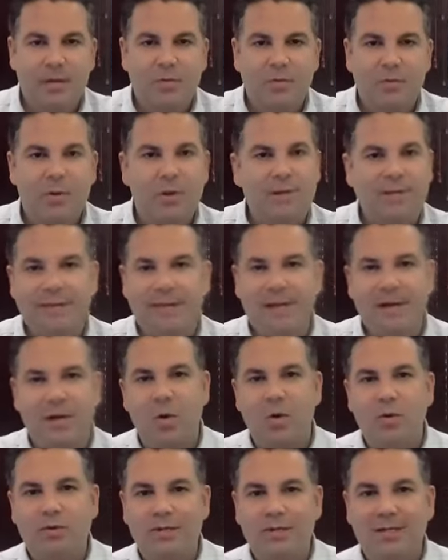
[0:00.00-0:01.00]
Real estate
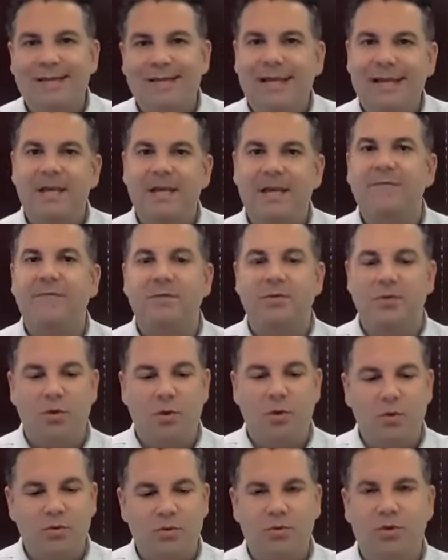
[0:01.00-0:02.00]
closing gifts
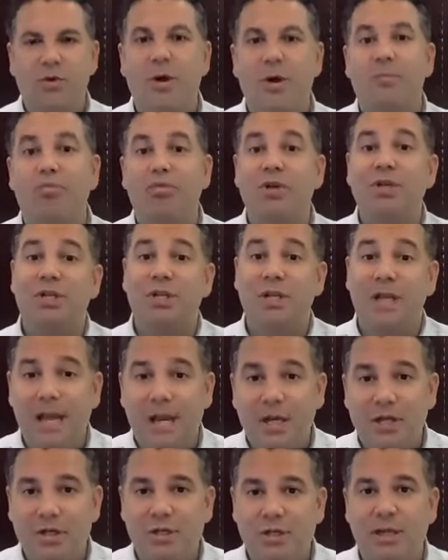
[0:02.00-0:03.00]
shows your
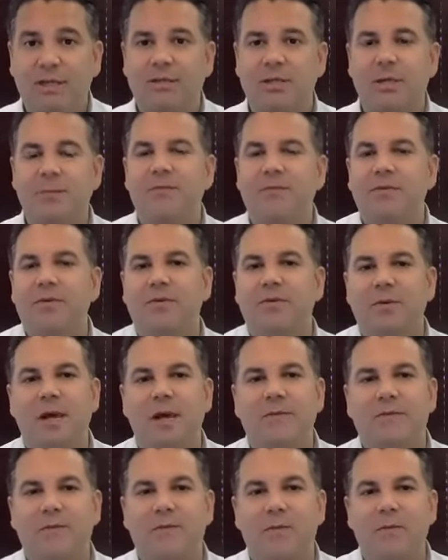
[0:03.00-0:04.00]
appreciation, like some of you
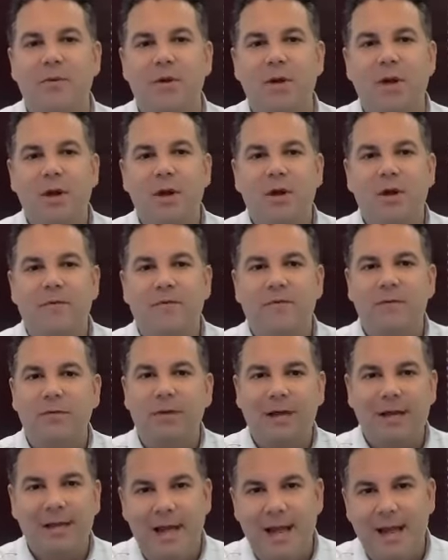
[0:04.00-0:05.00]
said, for, for
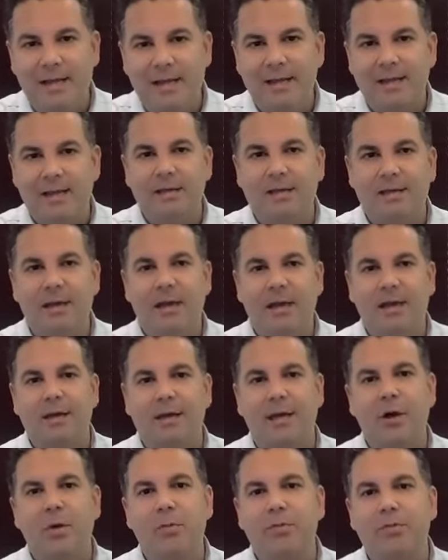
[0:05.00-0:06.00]
the client
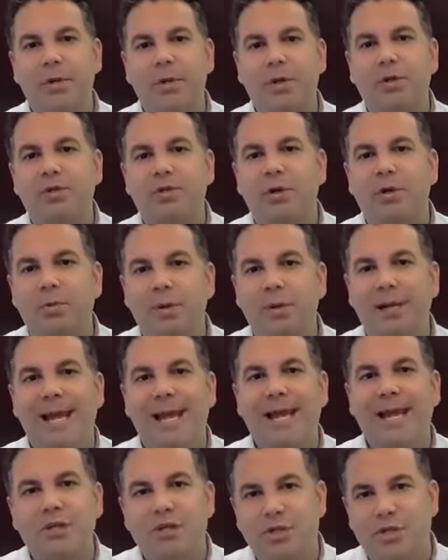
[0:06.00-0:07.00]
and help build your
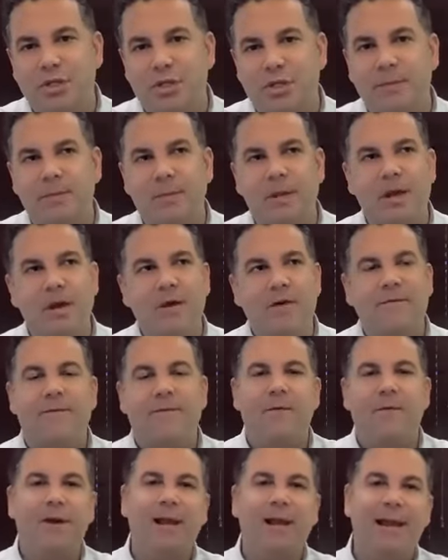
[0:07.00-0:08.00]
relationship
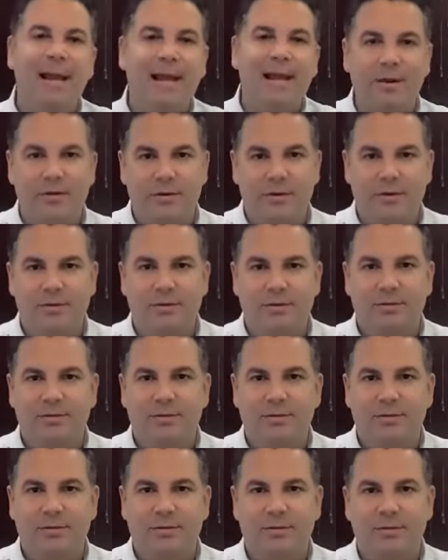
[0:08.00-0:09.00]
for later.
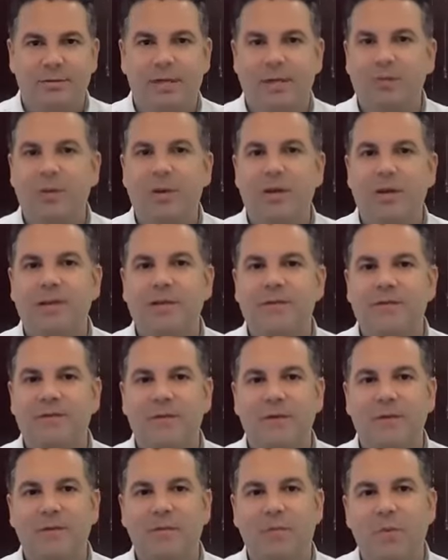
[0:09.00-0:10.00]
So that's why this is
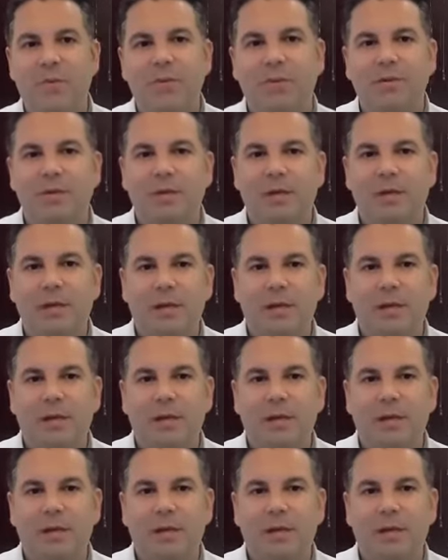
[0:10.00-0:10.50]
very important.